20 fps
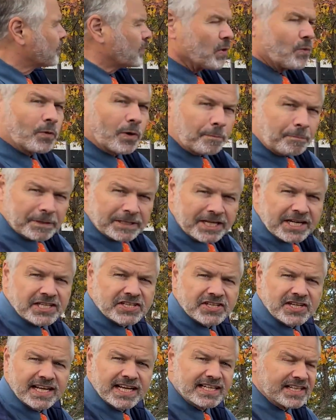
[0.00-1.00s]
We're
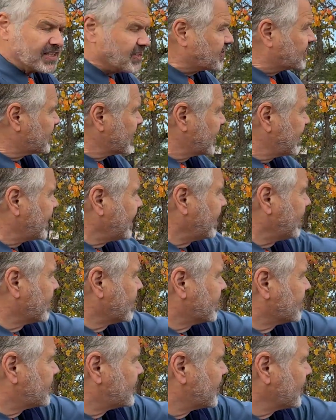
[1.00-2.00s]
petitioning the city
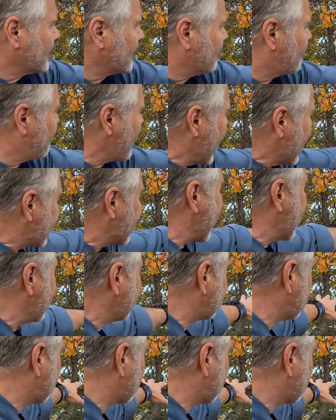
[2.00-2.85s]
to vacate